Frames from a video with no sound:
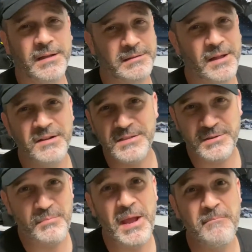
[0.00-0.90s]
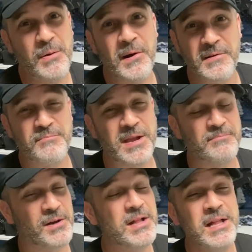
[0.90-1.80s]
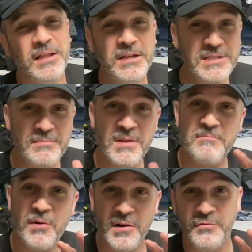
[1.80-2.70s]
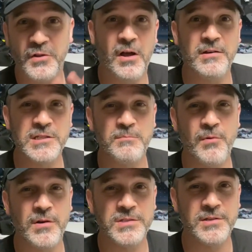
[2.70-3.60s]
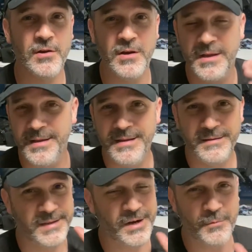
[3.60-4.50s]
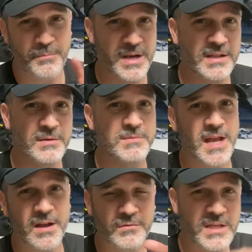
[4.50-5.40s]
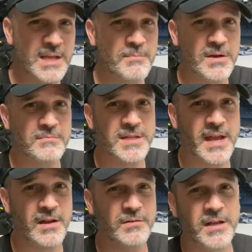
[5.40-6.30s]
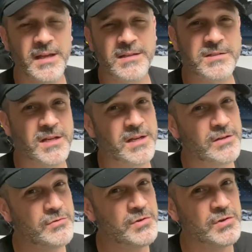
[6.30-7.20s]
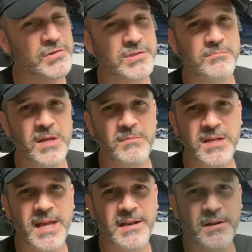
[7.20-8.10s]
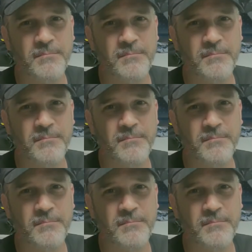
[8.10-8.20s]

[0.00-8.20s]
Luck is a big part of paintball. Luck is a big part of a lot of sports, so pinning them down, keeping them down, and who knows, maybe getting them.